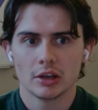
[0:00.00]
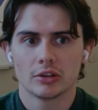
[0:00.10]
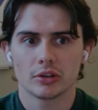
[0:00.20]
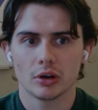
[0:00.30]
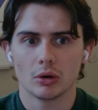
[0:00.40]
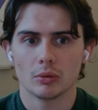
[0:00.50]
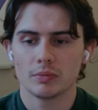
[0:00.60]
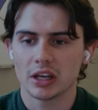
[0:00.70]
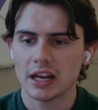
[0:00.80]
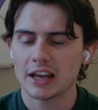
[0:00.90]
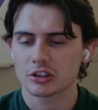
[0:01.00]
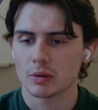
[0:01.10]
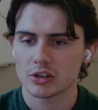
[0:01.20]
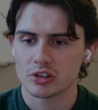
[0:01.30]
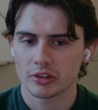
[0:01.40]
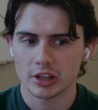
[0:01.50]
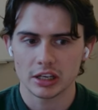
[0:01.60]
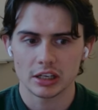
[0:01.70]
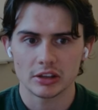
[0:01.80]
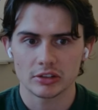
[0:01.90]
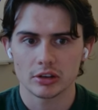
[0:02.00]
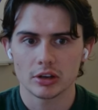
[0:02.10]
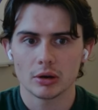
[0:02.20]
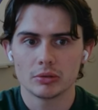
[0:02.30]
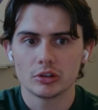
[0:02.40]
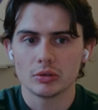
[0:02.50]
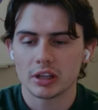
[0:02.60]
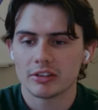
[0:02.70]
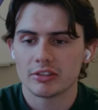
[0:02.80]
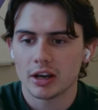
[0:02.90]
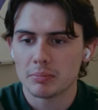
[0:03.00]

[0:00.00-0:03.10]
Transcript: So it asks questions that it needs to know to give